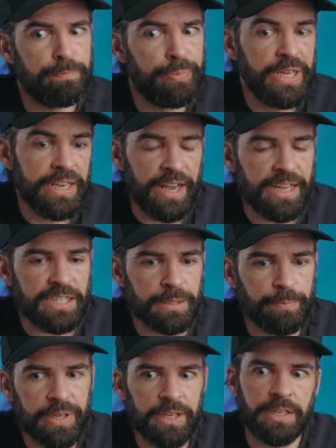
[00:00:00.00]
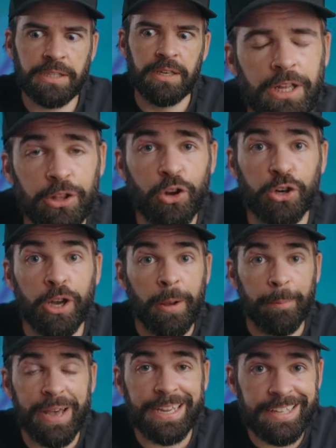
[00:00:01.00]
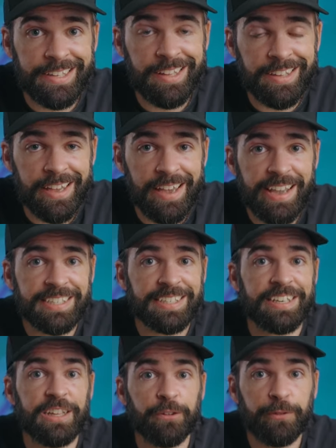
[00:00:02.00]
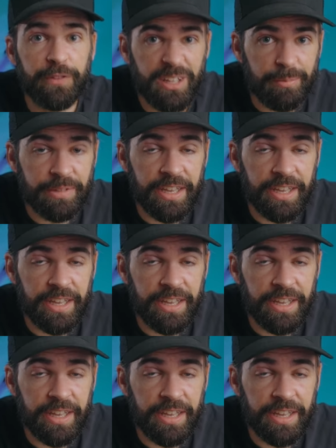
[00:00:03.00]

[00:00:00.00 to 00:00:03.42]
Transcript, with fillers: B S, because look, back in the days, in the film